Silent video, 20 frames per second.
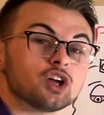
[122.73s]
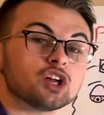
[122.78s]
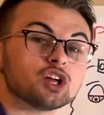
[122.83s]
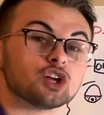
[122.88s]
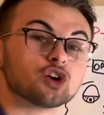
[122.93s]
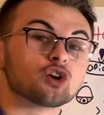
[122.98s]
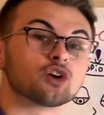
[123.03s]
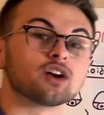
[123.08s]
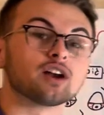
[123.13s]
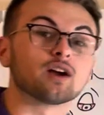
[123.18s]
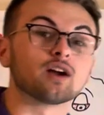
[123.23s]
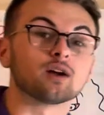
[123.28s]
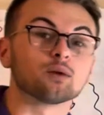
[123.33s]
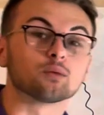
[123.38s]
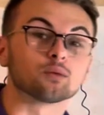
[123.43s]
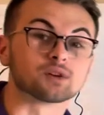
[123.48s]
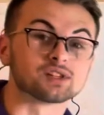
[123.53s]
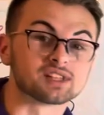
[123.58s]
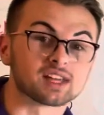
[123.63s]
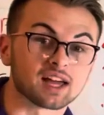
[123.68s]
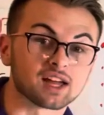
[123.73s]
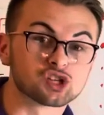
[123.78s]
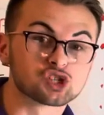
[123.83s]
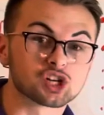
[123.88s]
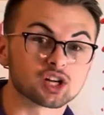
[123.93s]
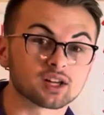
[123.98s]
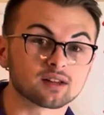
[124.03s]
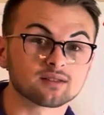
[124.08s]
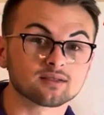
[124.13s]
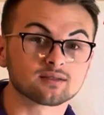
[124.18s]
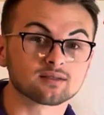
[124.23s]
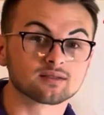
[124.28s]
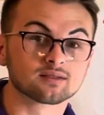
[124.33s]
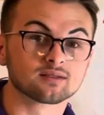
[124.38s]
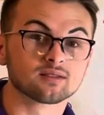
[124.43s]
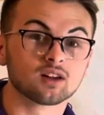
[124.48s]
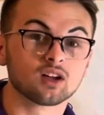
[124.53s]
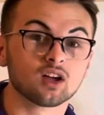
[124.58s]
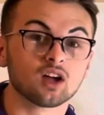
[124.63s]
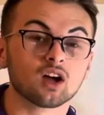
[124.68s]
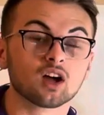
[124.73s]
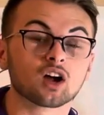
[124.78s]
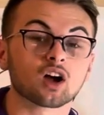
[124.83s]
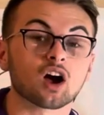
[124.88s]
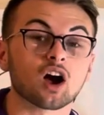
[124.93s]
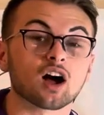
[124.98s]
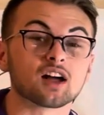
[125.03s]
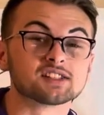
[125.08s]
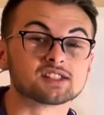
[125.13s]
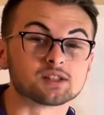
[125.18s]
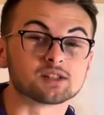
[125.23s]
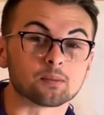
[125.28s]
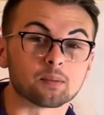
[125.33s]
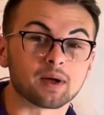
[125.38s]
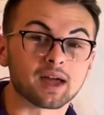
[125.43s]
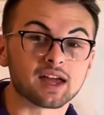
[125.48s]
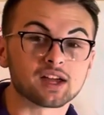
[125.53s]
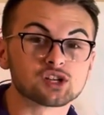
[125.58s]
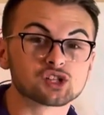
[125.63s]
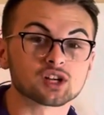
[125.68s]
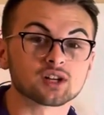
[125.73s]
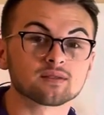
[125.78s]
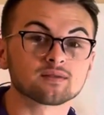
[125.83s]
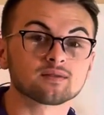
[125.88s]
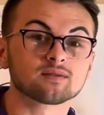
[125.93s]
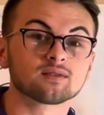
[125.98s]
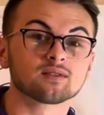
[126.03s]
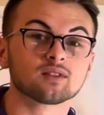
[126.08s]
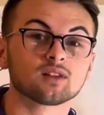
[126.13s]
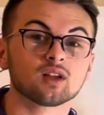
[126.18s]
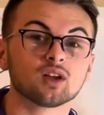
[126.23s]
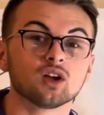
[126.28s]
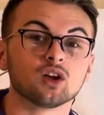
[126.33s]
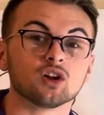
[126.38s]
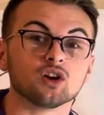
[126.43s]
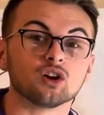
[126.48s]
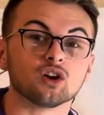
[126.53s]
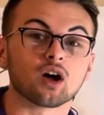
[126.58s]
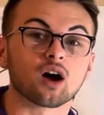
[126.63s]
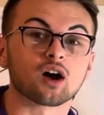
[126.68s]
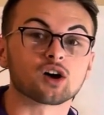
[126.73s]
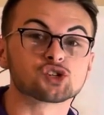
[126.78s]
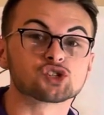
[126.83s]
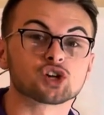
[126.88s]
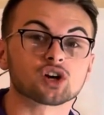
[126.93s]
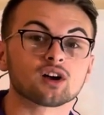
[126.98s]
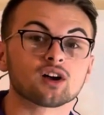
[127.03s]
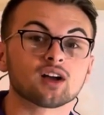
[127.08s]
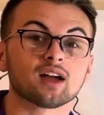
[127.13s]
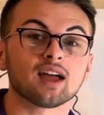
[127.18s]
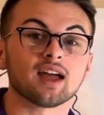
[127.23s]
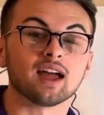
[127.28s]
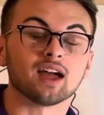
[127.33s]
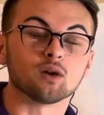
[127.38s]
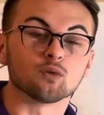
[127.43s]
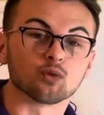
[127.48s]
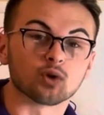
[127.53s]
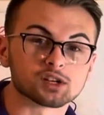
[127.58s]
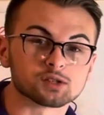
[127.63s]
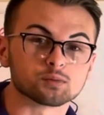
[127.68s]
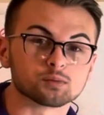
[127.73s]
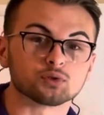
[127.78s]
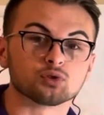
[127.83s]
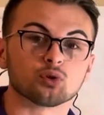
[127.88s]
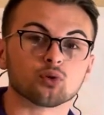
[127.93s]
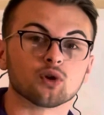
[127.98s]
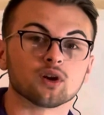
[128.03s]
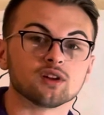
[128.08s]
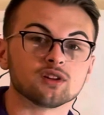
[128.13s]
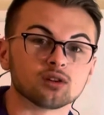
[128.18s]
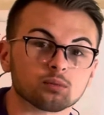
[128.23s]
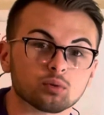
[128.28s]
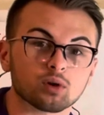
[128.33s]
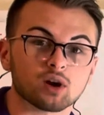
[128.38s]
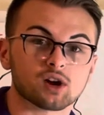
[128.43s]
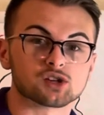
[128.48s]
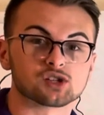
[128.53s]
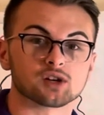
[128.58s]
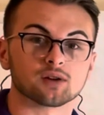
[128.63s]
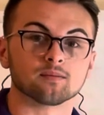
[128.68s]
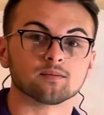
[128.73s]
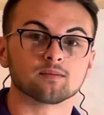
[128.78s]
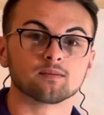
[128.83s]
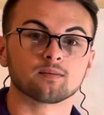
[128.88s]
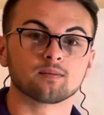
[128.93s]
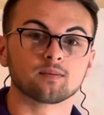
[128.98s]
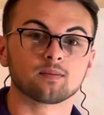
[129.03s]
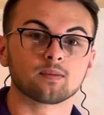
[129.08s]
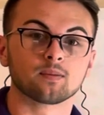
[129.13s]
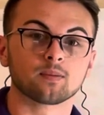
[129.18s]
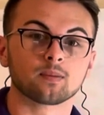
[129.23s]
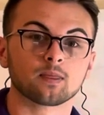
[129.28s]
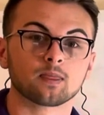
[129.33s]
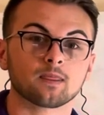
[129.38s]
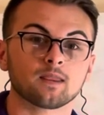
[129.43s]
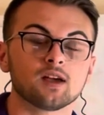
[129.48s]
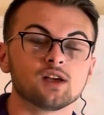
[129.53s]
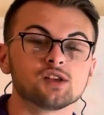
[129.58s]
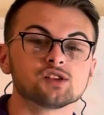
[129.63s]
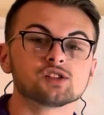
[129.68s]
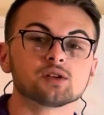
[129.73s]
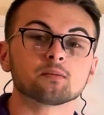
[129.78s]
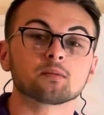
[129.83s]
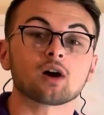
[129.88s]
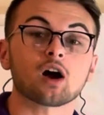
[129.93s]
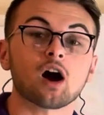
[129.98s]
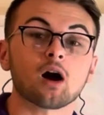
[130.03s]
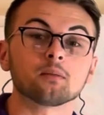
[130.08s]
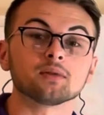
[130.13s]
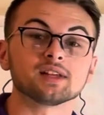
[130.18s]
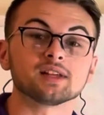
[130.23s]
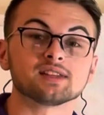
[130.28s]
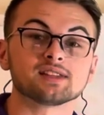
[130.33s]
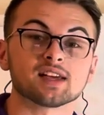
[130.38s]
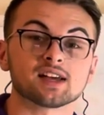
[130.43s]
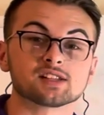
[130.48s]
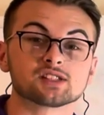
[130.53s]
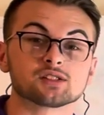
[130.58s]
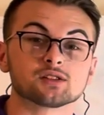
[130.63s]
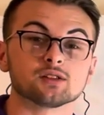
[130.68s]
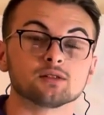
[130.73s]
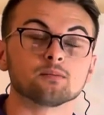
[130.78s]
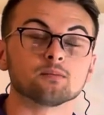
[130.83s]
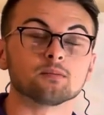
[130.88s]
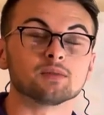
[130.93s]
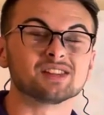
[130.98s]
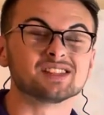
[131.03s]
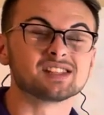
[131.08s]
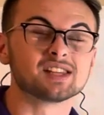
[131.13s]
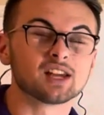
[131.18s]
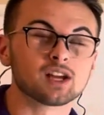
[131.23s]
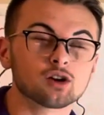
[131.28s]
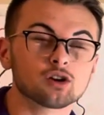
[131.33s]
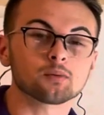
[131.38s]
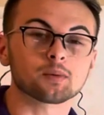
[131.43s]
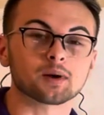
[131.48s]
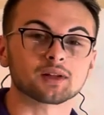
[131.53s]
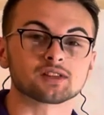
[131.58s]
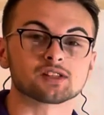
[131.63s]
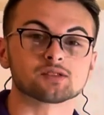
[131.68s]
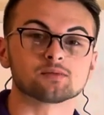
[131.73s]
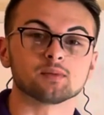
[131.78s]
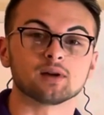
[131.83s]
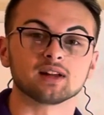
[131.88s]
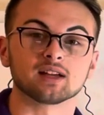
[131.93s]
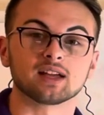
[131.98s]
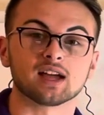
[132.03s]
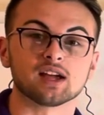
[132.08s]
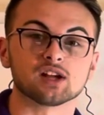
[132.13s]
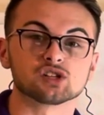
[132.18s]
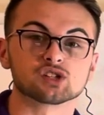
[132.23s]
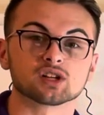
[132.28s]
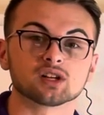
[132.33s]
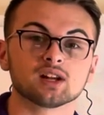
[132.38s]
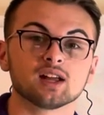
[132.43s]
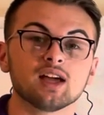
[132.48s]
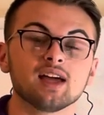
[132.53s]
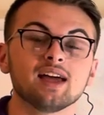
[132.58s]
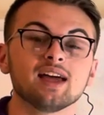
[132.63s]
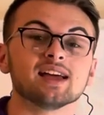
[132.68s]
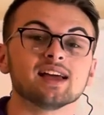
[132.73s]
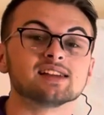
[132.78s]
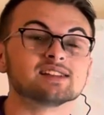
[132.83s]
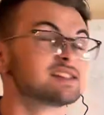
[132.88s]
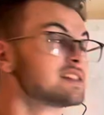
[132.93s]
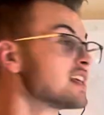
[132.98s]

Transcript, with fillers: urinary retention, constipation, nausea, and respiratory depression. Some commonly tested material about this medication is